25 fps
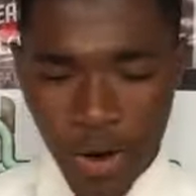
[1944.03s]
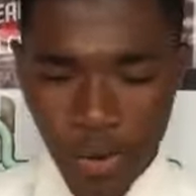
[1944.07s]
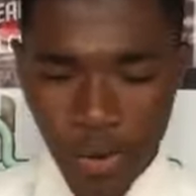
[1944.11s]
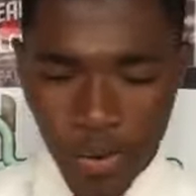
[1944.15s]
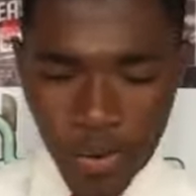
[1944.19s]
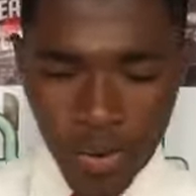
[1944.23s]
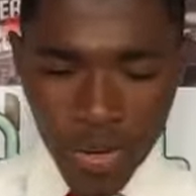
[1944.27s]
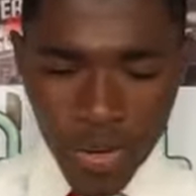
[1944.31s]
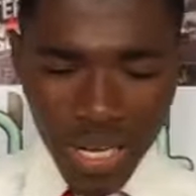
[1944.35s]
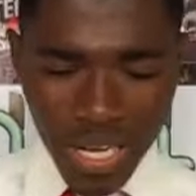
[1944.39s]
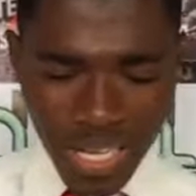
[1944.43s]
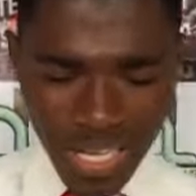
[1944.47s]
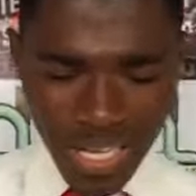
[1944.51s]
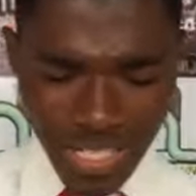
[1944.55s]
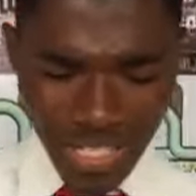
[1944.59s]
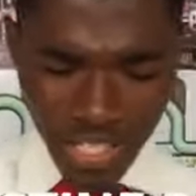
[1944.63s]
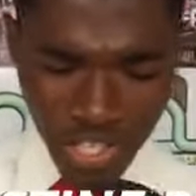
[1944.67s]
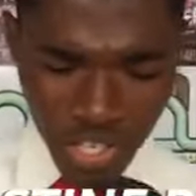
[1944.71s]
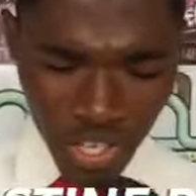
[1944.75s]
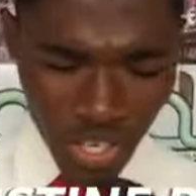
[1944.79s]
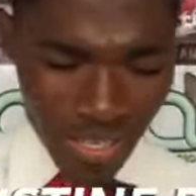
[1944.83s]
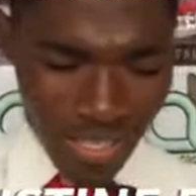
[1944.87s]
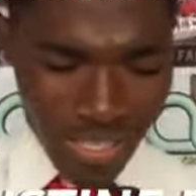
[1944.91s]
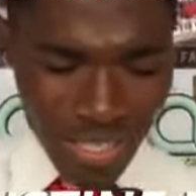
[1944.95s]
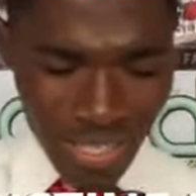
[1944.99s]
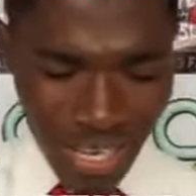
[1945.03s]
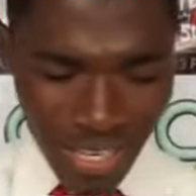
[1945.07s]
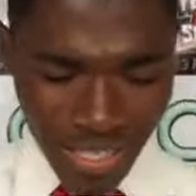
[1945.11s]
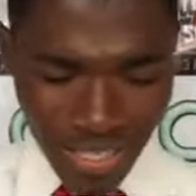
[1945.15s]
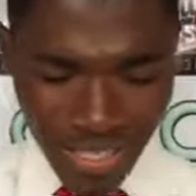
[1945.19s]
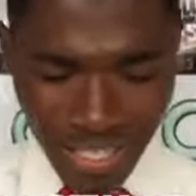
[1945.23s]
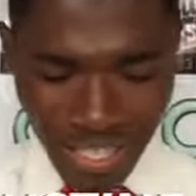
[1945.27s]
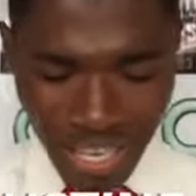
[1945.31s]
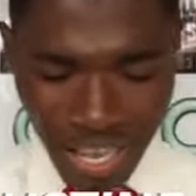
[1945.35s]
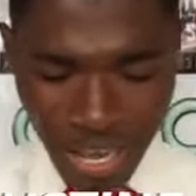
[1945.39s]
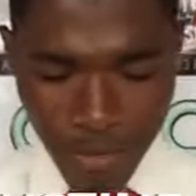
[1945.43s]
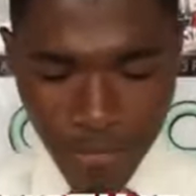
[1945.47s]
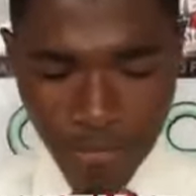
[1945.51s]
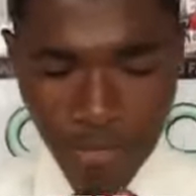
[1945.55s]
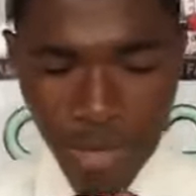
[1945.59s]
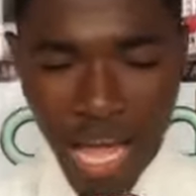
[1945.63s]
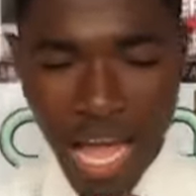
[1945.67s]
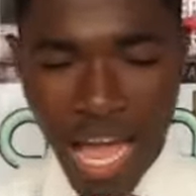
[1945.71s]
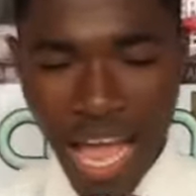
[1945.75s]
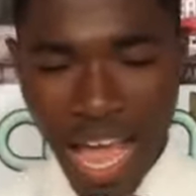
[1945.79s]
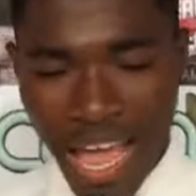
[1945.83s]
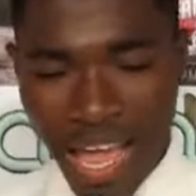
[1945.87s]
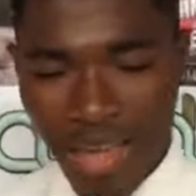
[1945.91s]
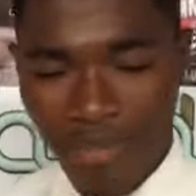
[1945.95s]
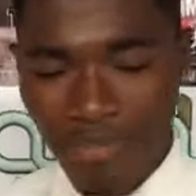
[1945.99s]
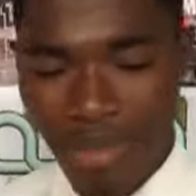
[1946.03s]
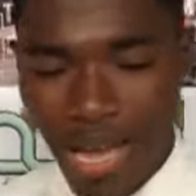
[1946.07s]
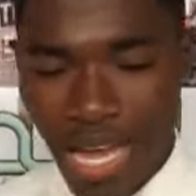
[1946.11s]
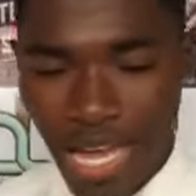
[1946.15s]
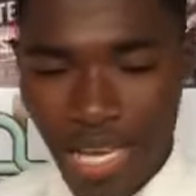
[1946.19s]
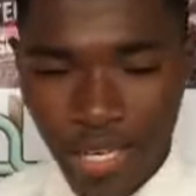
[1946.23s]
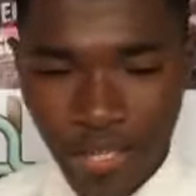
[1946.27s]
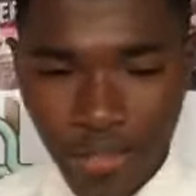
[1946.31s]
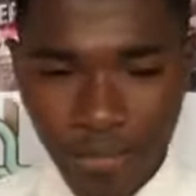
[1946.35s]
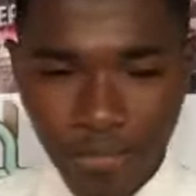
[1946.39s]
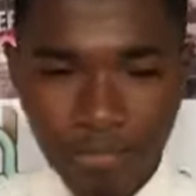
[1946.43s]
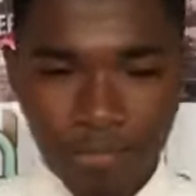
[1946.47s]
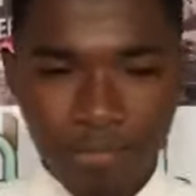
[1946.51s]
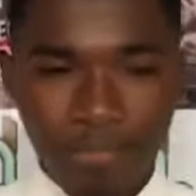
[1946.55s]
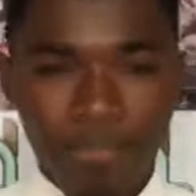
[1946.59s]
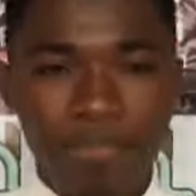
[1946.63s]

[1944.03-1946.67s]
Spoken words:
In Jesus' name, amen.